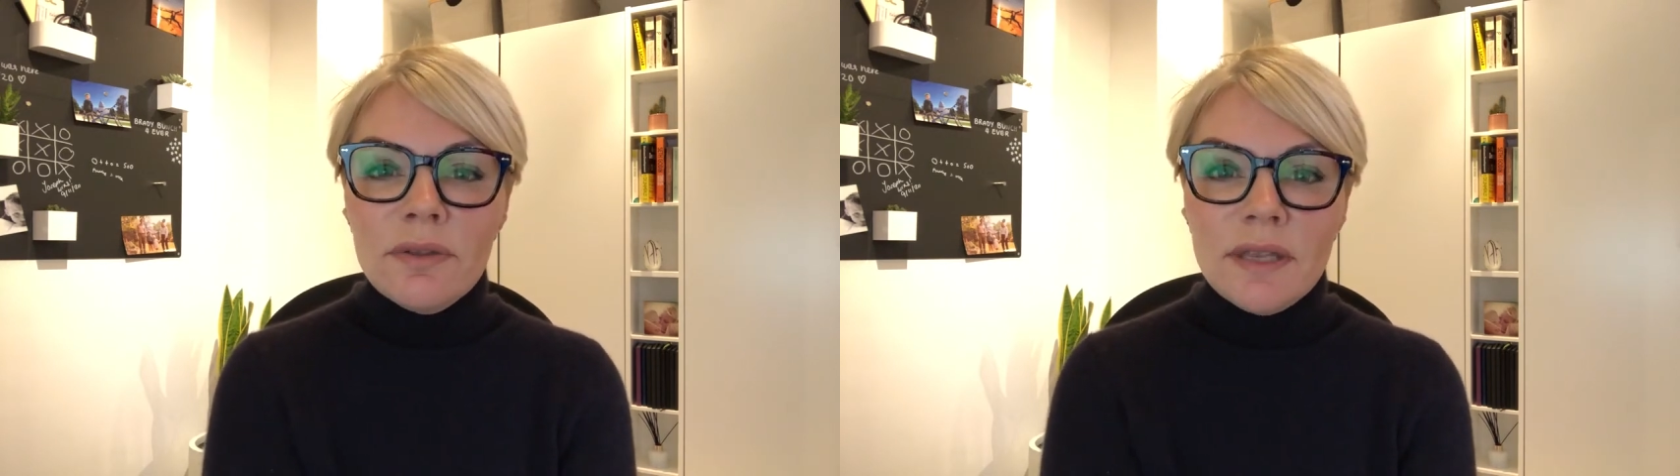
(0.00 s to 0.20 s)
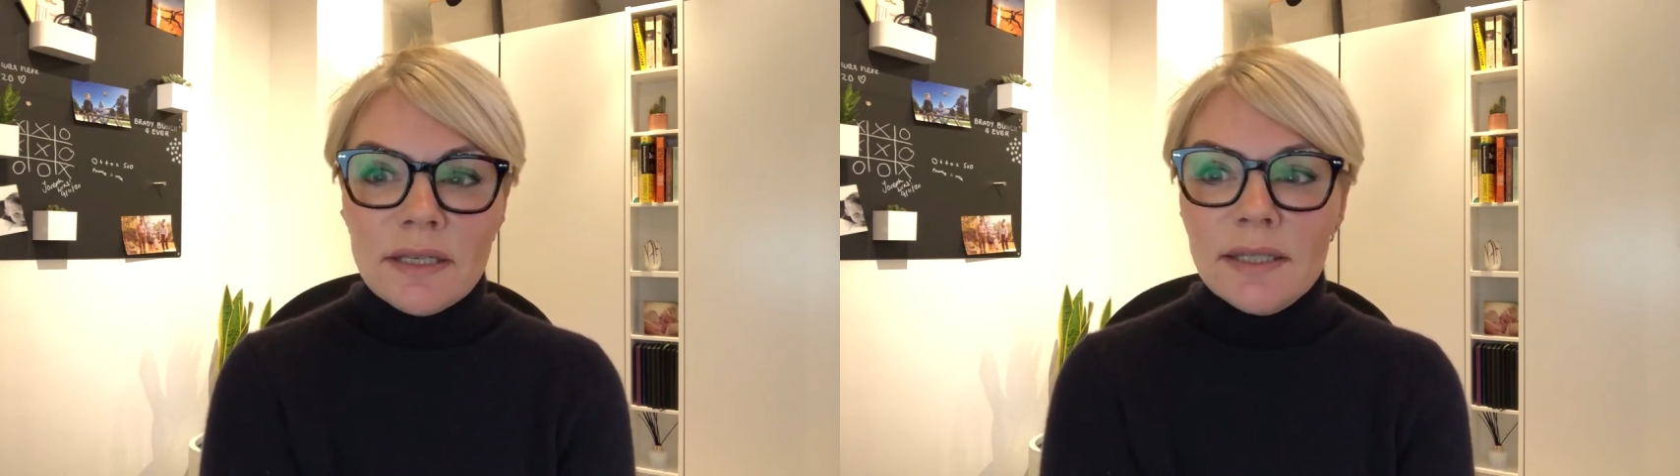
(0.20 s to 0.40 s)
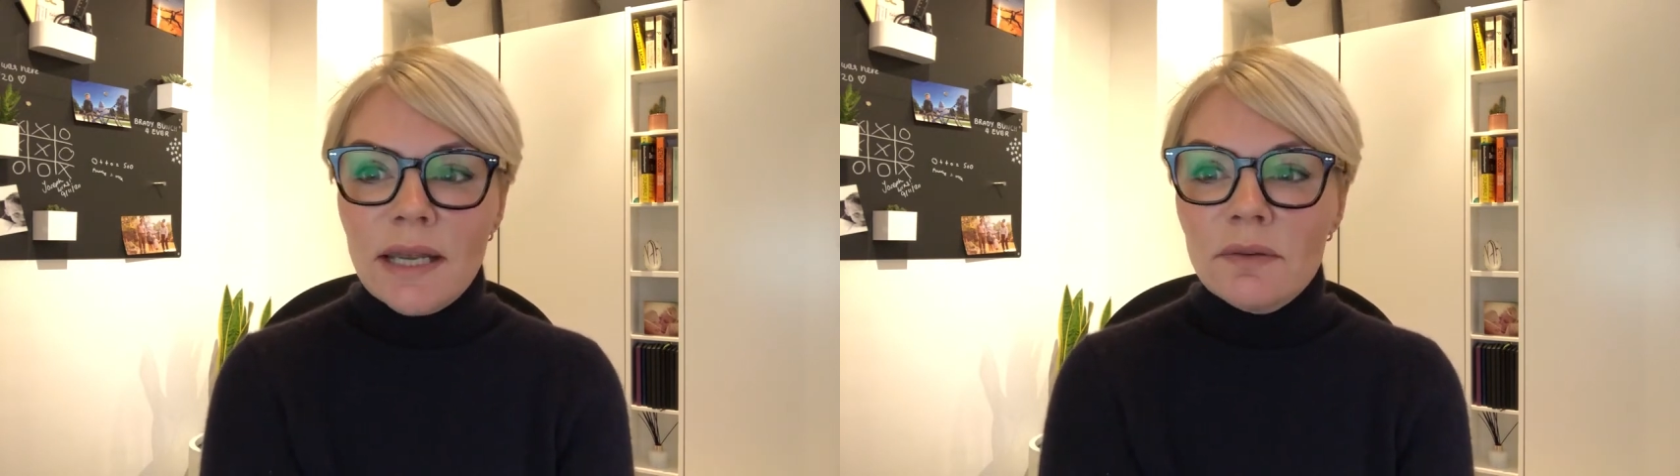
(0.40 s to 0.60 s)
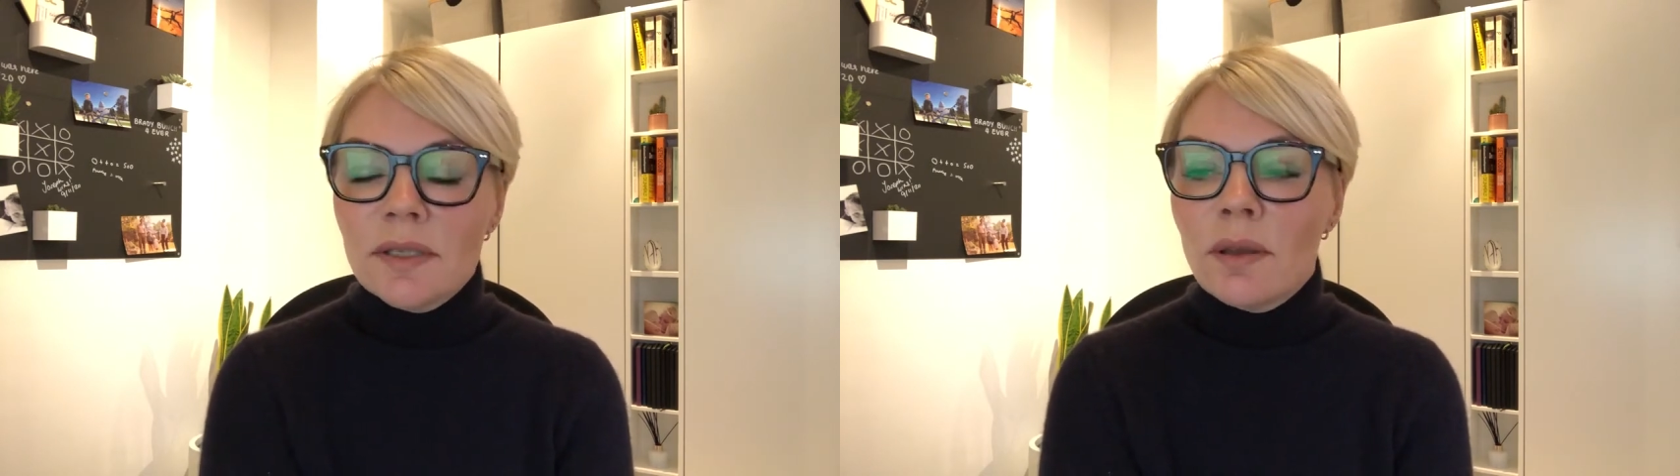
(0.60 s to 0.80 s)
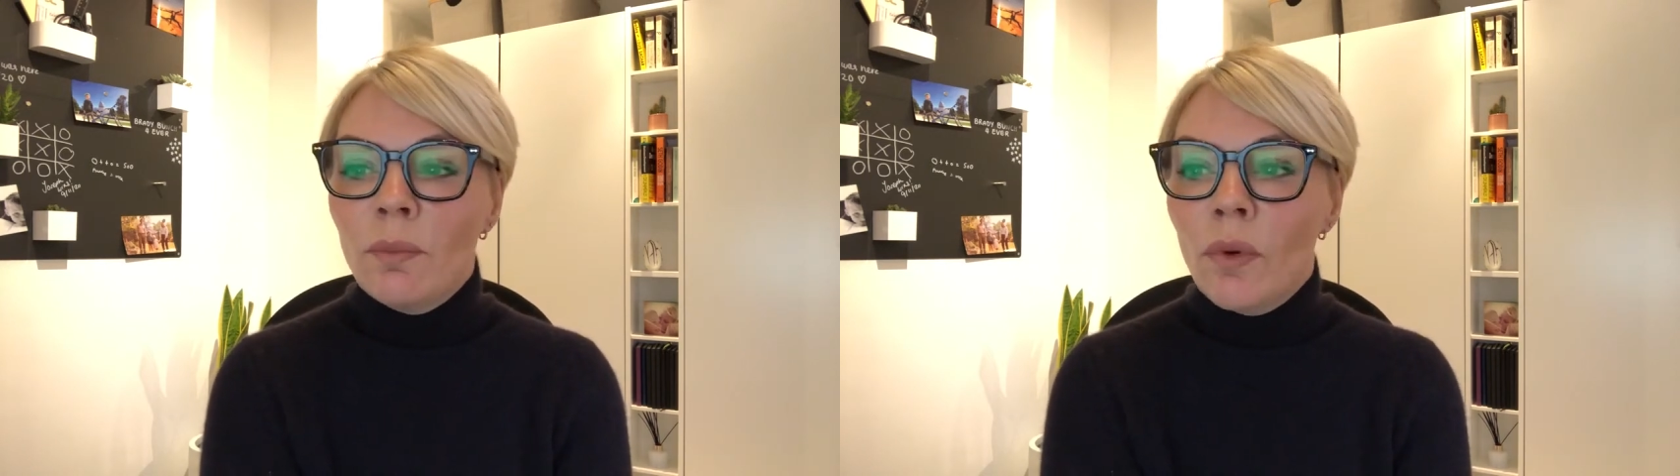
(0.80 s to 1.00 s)
things down
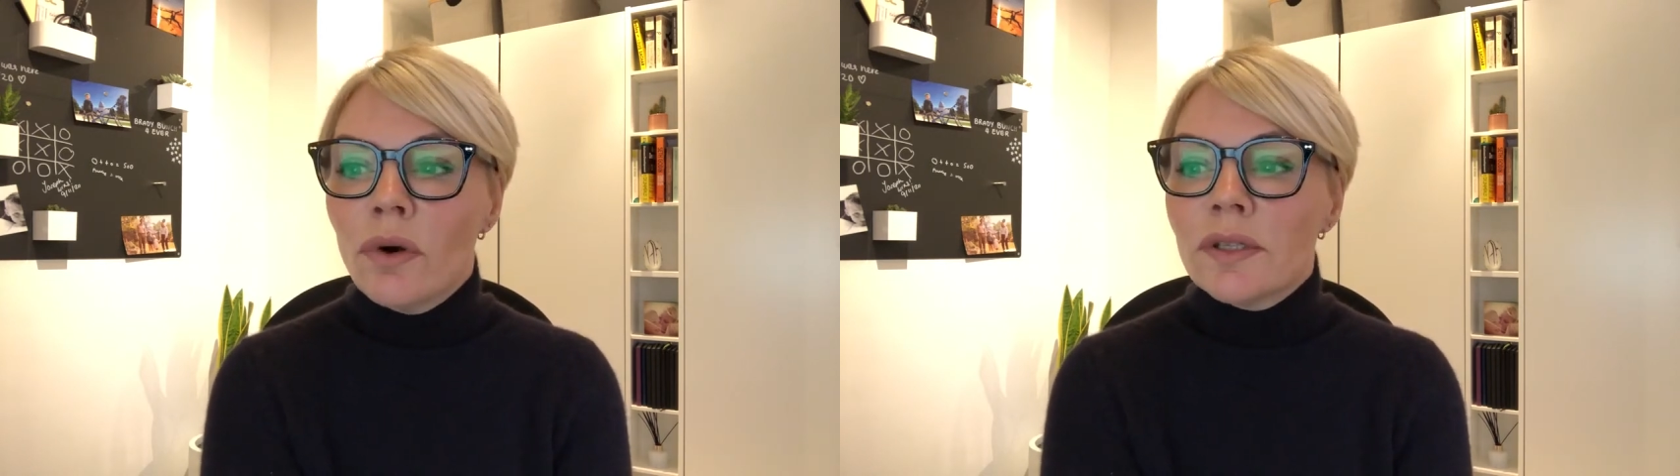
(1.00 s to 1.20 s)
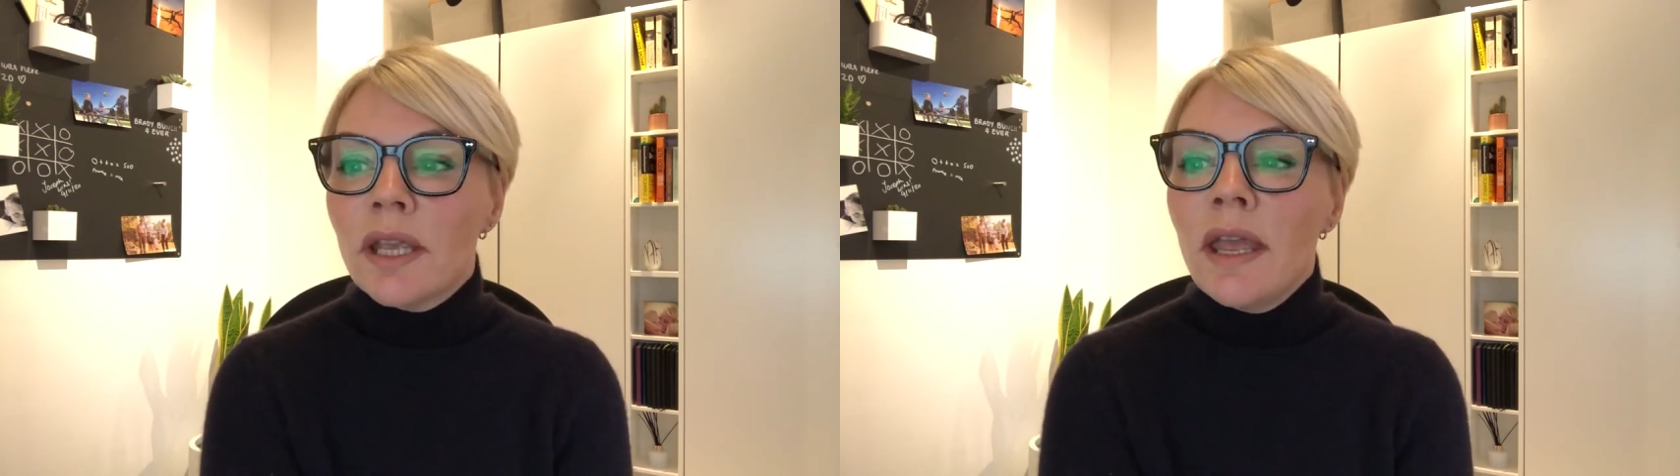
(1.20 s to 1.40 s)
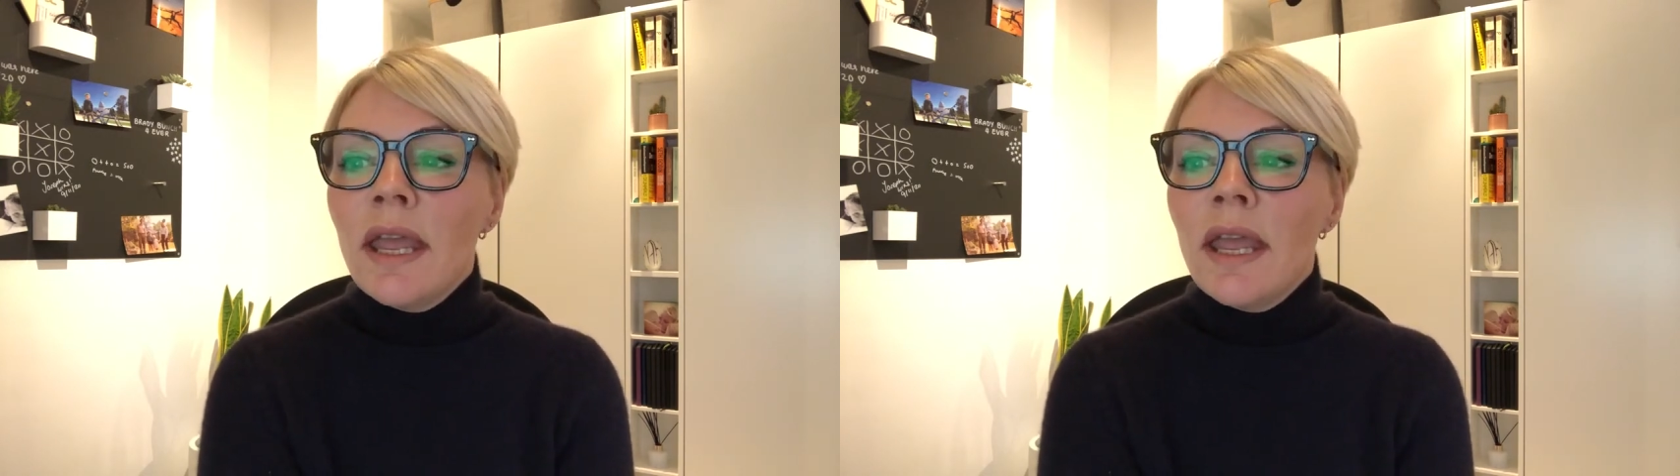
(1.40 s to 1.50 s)
somewhat